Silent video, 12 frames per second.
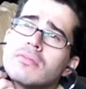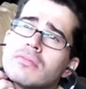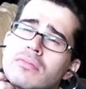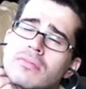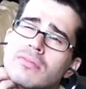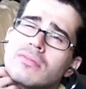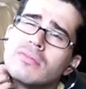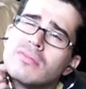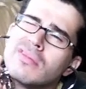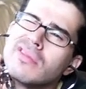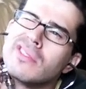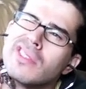and nurses
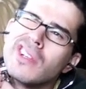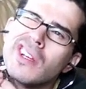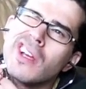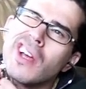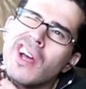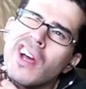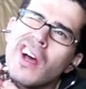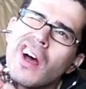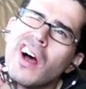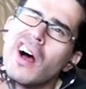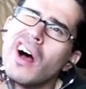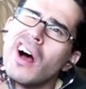to have one of these
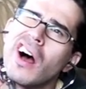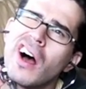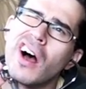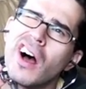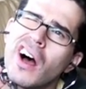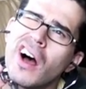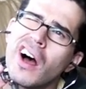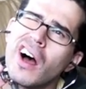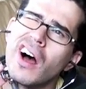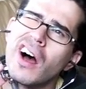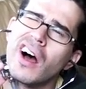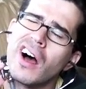and to be able to
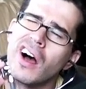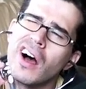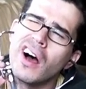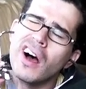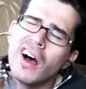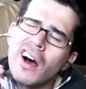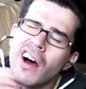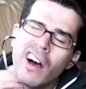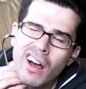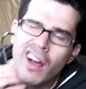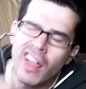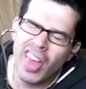use it.
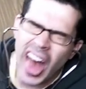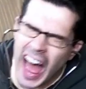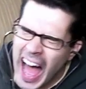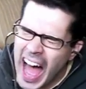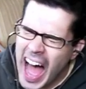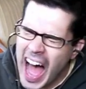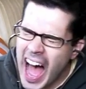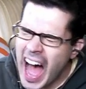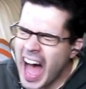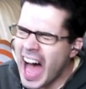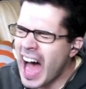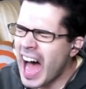Um, I think you need to
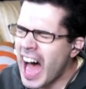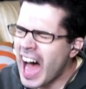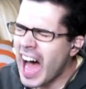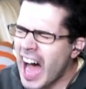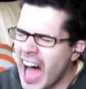stick that up to